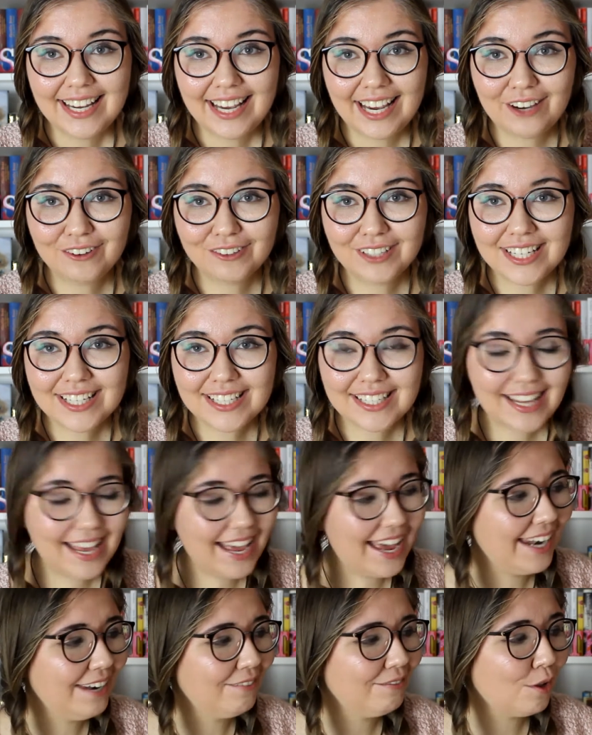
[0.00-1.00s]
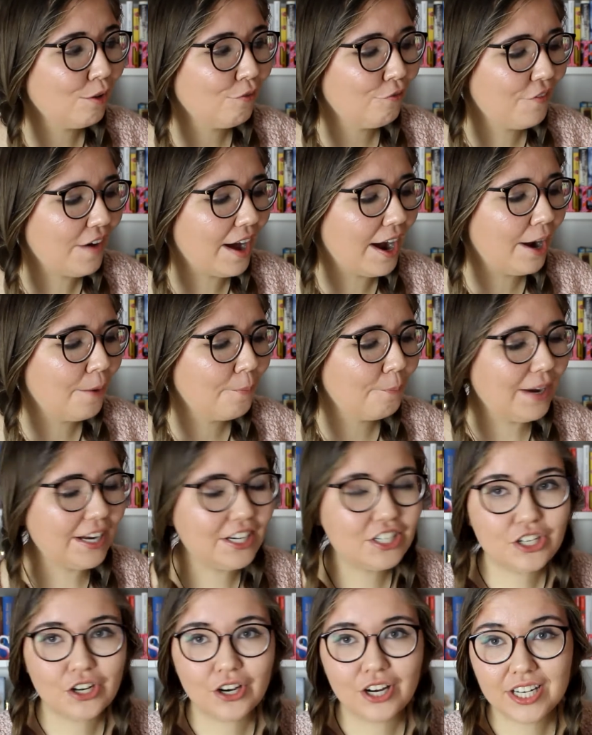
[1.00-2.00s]
It was Animal Farm by
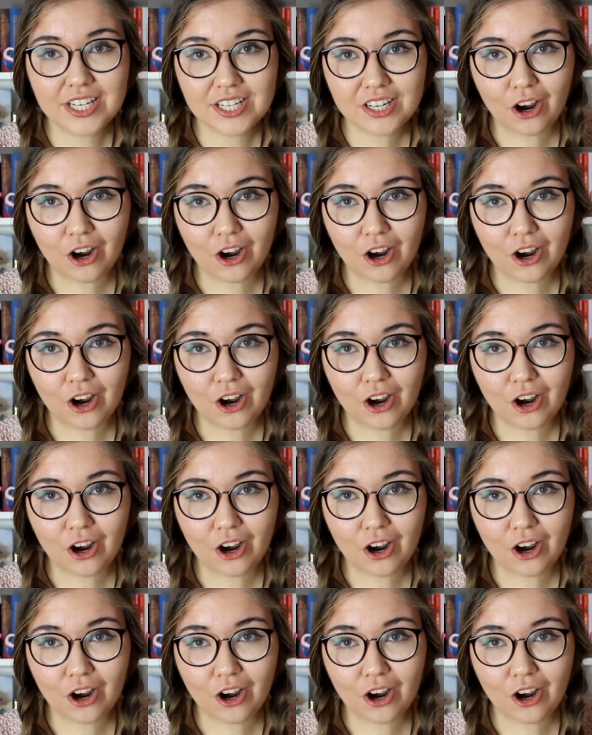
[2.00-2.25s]
George